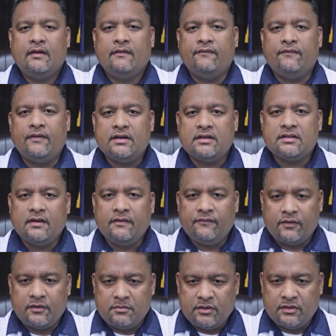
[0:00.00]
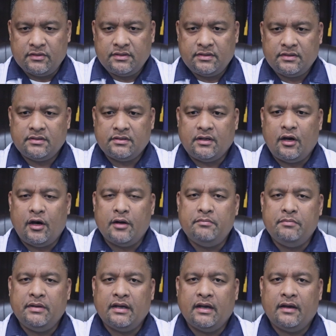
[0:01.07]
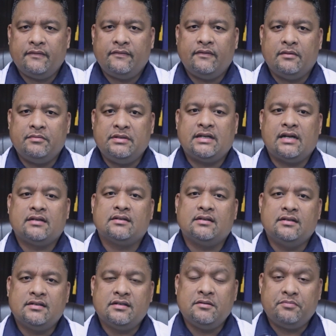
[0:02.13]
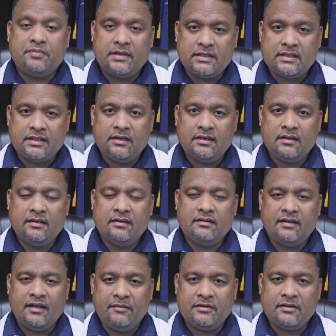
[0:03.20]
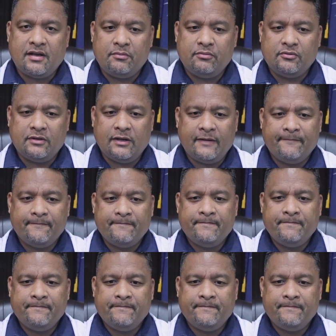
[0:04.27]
First and foremost, on behalf of His Excellency President David Kabua